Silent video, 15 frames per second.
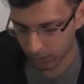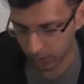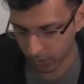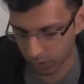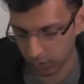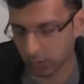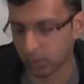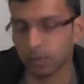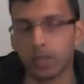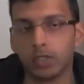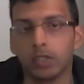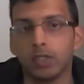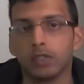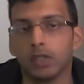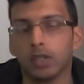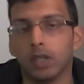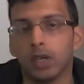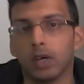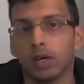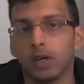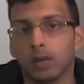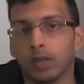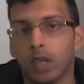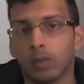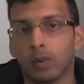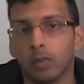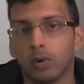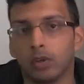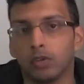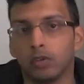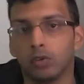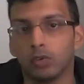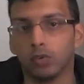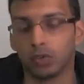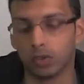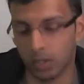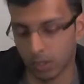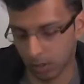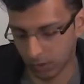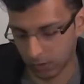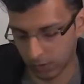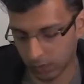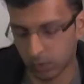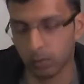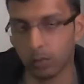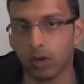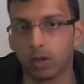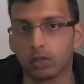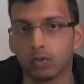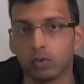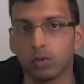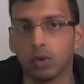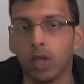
just is a much easier camera body to use than the 70 Mark II.